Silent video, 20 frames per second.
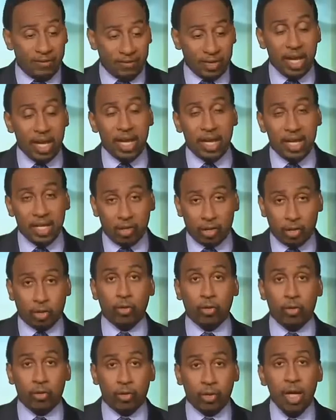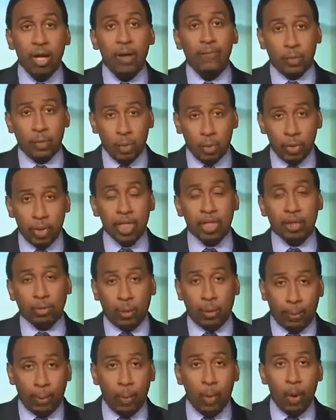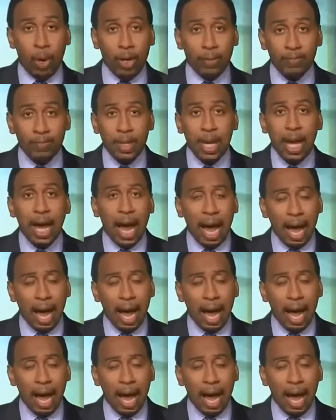if there is truth to this report